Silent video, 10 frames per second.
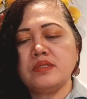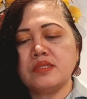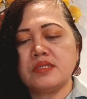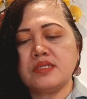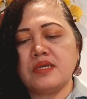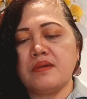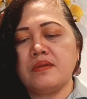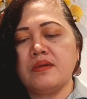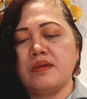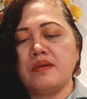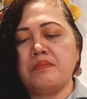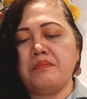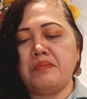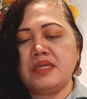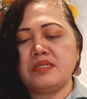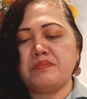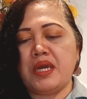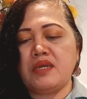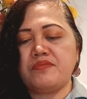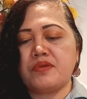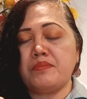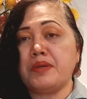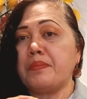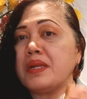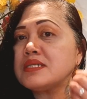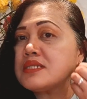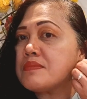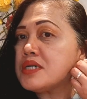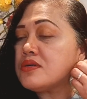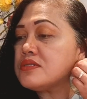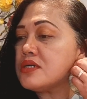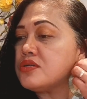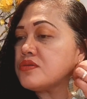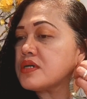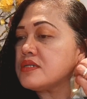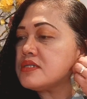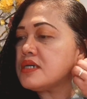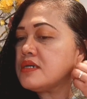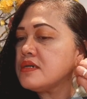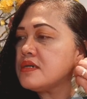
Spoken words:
is made from the plastic bottles, and you can see,